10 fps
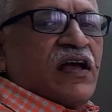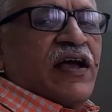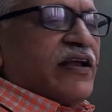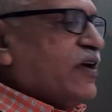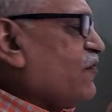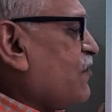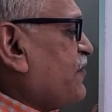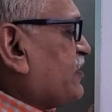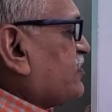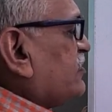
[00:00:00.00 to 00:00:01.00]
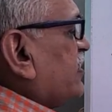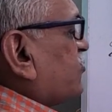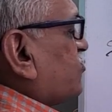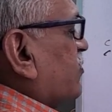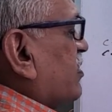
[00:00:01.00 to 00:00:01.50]
and f of x is
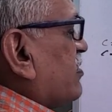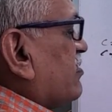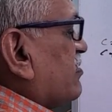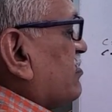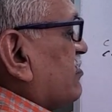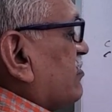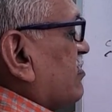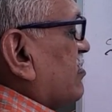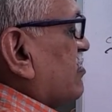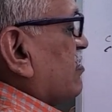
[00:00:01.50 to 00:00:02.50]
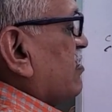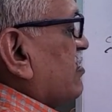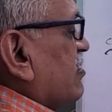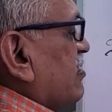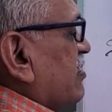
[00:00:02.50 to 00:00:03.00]
x square,
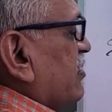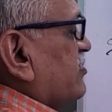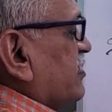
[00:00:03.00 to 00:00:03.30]
its